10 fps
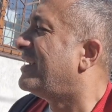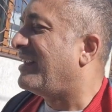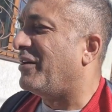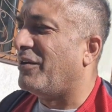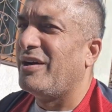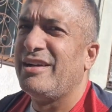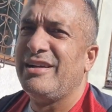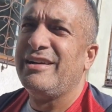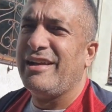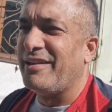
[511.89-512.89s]
you know.
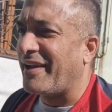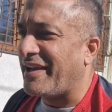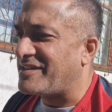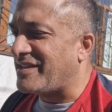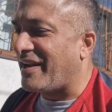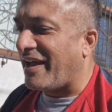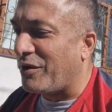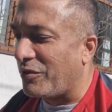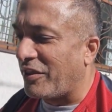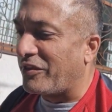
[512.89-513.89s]
And like I said, I
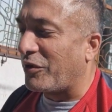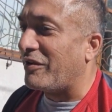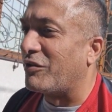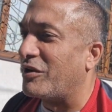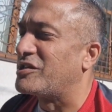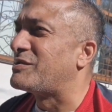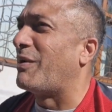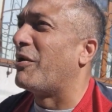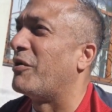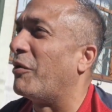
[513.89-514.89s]
don't think they're even going to
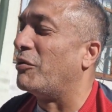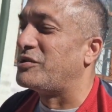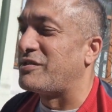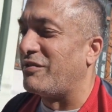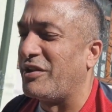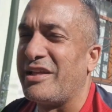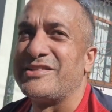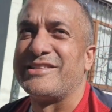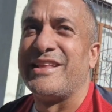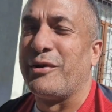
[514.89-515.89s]
spare their own
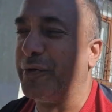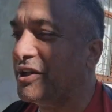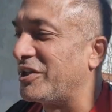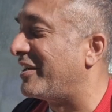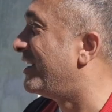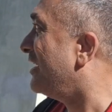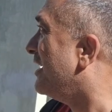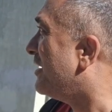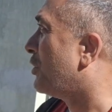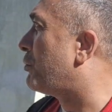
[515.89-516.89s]
civilians in that region.
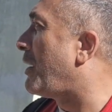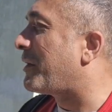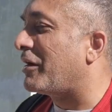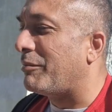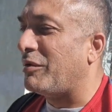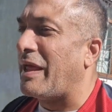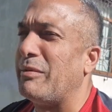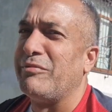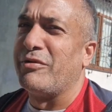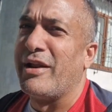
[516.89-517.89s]
They're probably going to blame
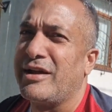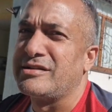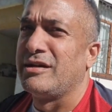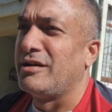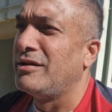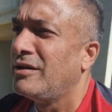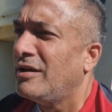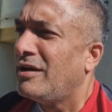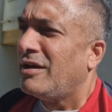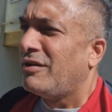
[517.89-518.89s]
them for not
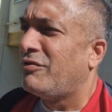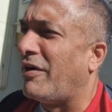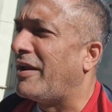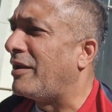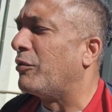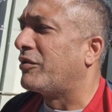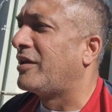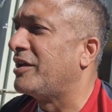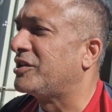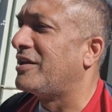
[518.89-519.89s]
fighting with
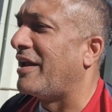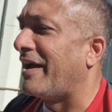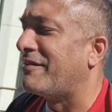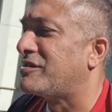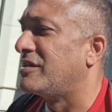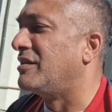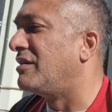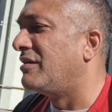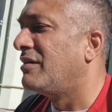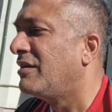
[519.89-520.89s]
kitchen knives
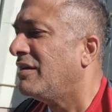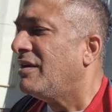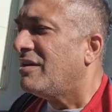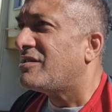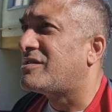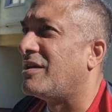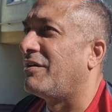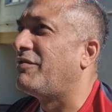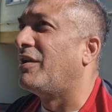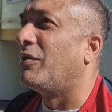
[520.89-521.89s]
and
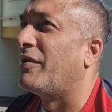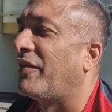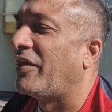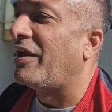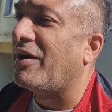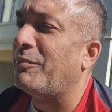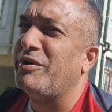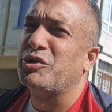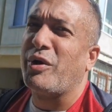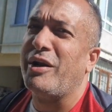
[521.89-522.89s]
stuff, you know, that they
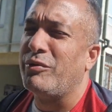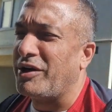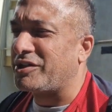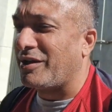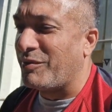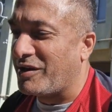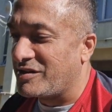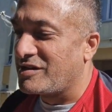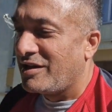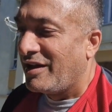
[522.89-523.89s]
betrayed Russia
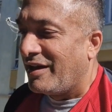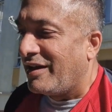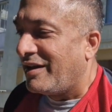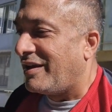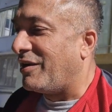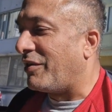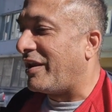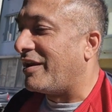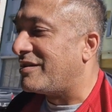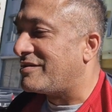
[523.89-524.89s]
because, you know,
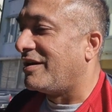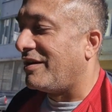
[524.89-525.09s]
they didn't